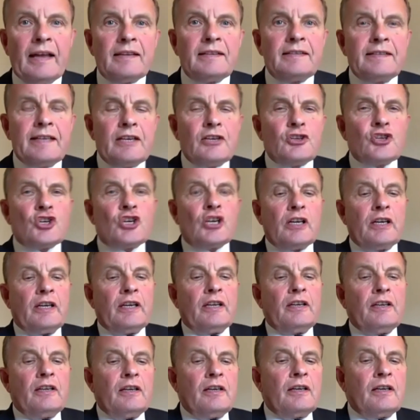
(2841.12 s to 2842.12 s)

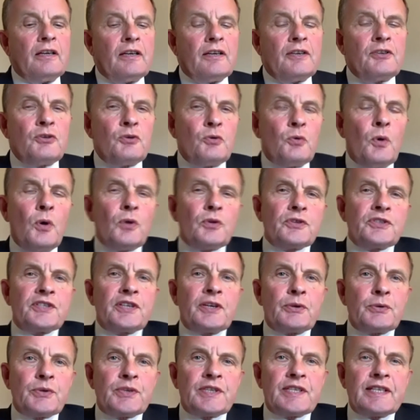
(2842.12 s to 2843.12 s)
Ditchley, you
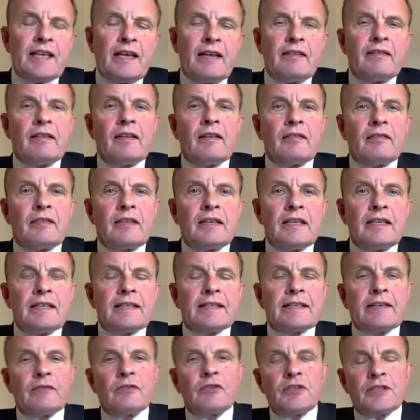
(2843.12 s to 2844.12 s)
also said that the
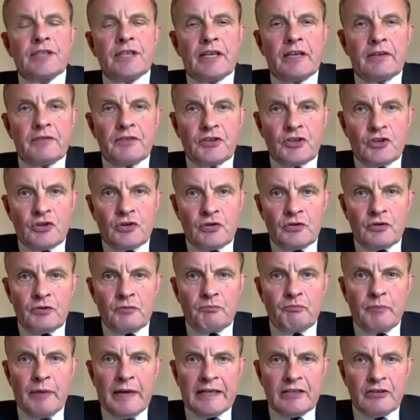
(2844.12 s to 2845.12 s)
civil service
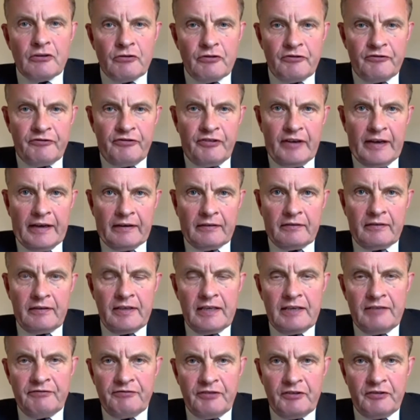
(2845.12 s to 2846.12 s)
should better reflect
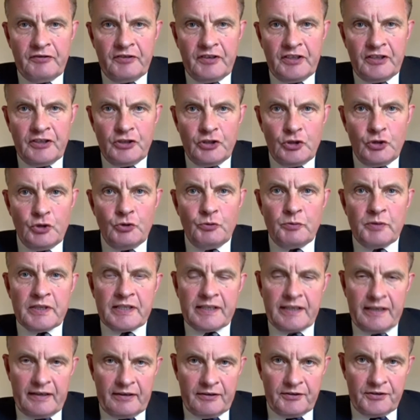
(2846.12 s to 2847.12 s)
the
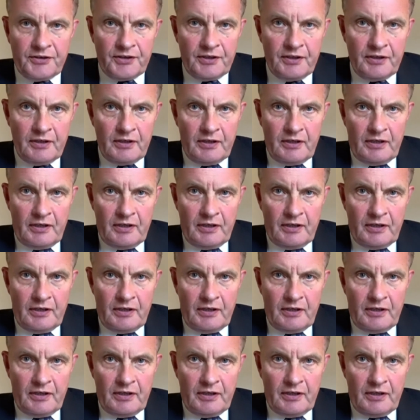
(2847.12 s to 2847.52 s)
52%